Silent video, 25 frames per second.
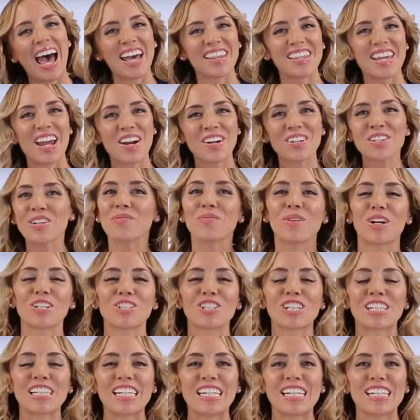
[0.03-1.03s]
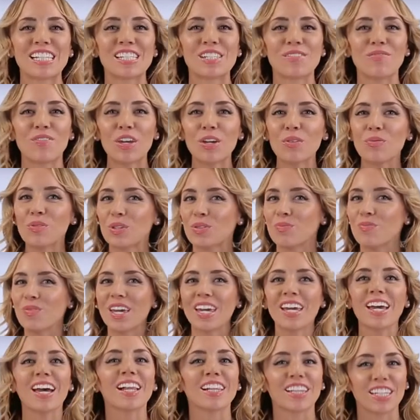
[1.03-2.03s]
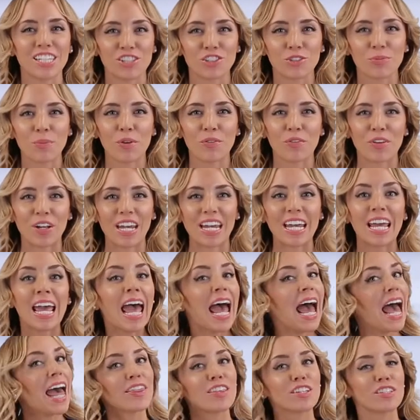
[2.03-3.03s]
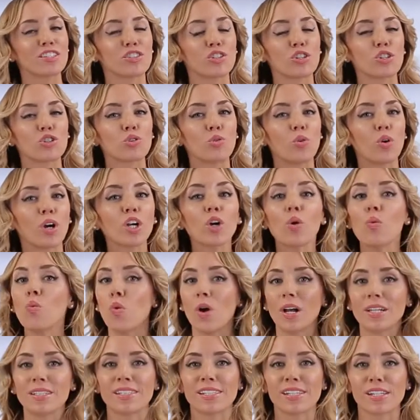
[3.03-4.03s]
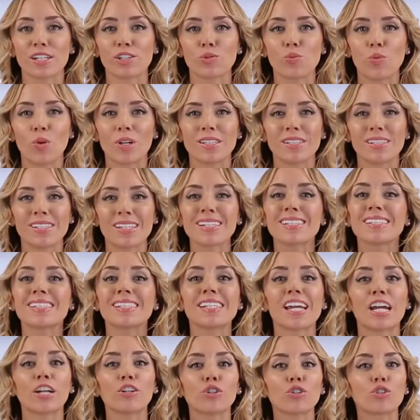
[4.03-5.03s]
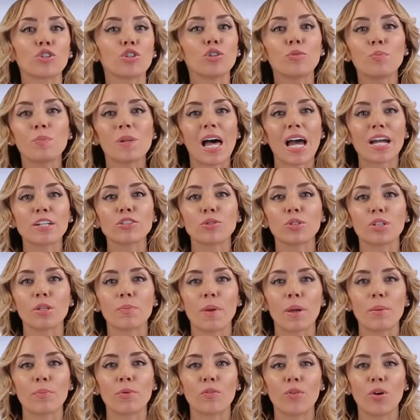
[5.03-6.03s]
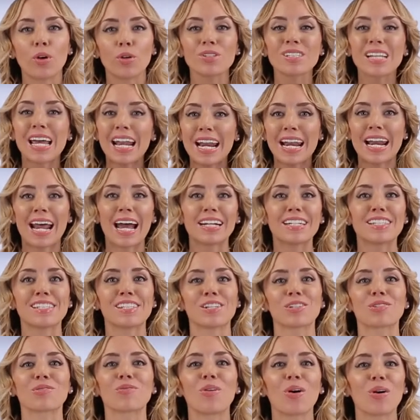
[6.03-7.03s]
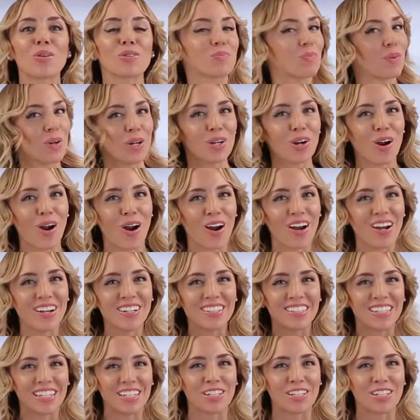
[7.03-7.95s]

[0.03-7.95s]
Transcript: Hi there, you're watching CleanIt T V with me, Alisha Marie, and this is a Tork one six one six standard two ply toilet paper rolls, ninety-six rolls per carton.